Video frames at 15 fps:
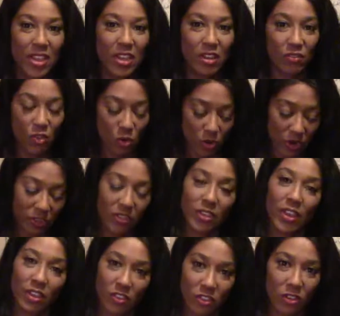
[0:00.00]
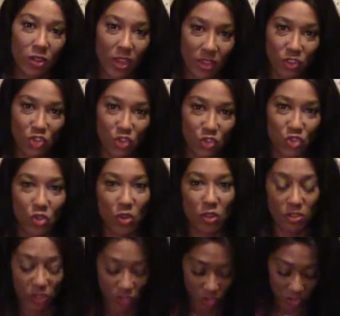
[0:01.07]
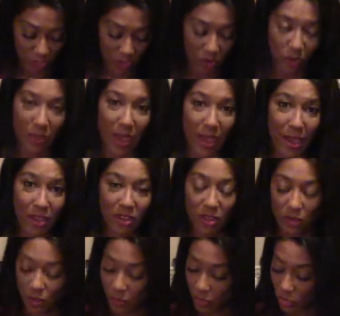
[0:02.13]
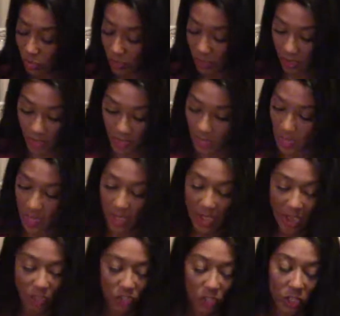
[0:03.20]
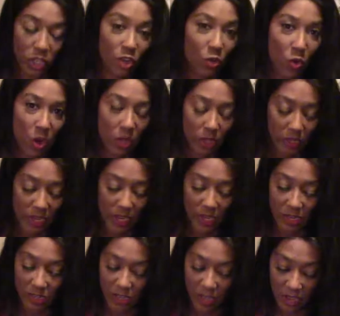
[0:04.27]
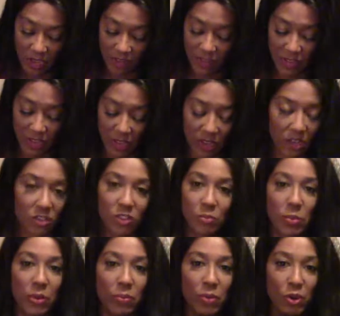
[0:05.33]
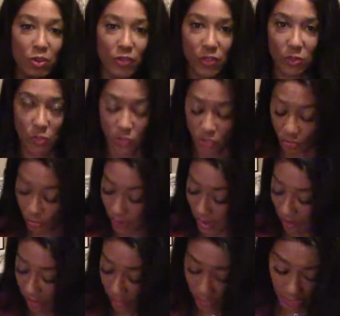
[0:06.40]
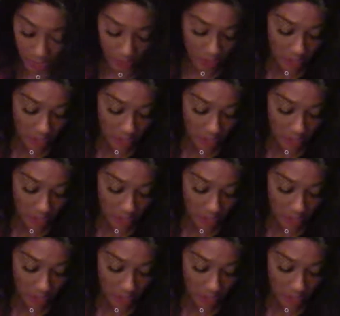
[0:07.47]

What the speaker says: Of course, as usual, the Chanel bag, which is actually good quality. It's heavy and it's be perfect when you're traveling.